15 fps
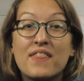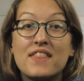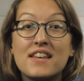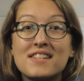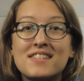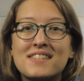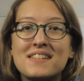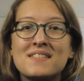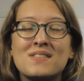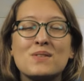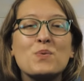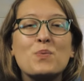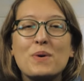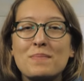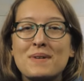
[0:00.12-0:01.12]
This is the
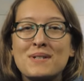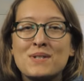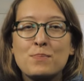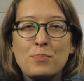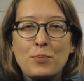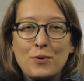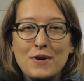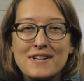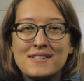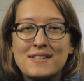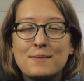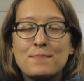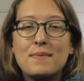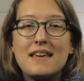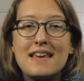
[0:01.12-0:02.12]
women's
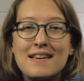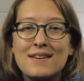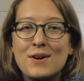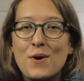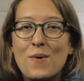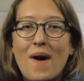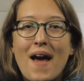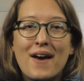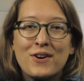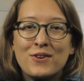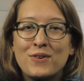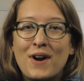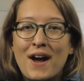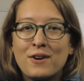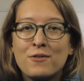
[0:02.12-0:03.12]
Precip Eco
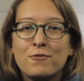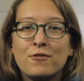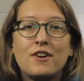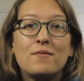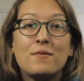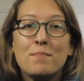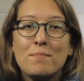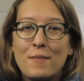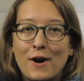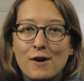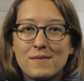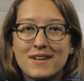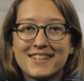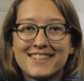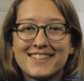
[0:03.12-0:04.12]
Anorak from
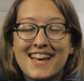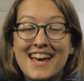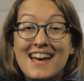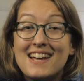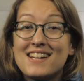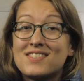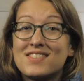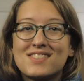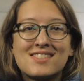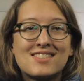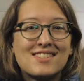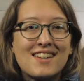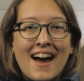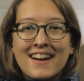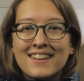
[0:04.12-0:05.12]
Marmot. It's a
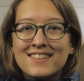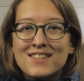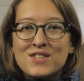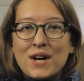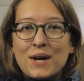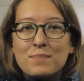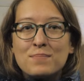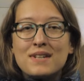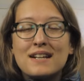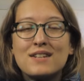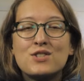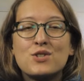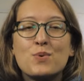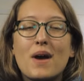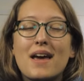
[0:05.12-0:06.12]
stylish update
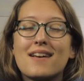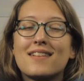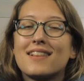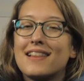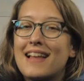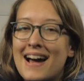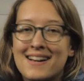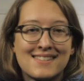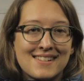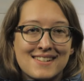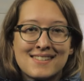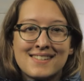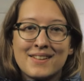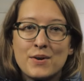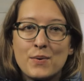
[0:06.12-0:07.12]
to a classic
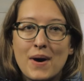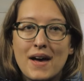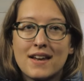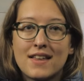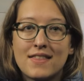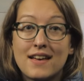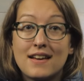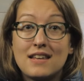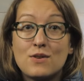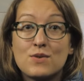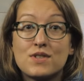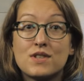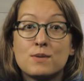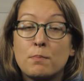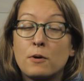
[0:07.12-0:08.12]
silhouette that
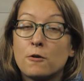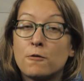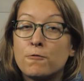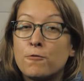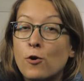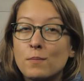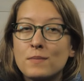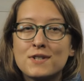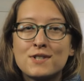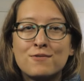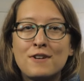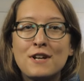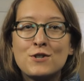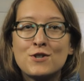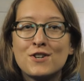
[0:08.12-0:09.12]
uses performance
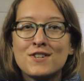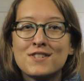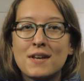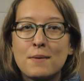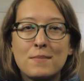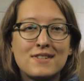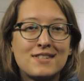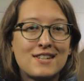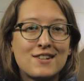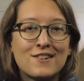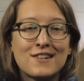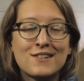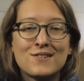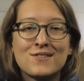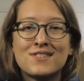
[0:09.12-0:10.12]
features and
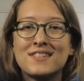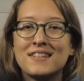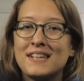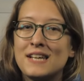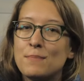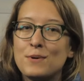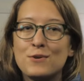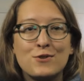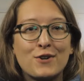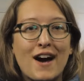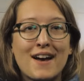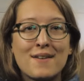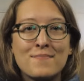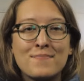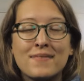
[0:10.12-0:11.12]
materials to keep you
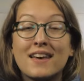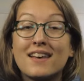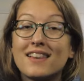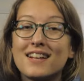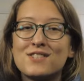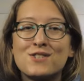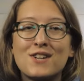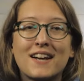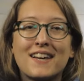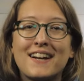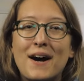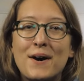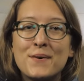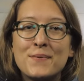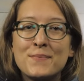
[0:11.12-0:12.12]
dry. Let's check it
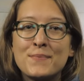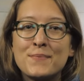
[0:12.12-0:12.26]
out.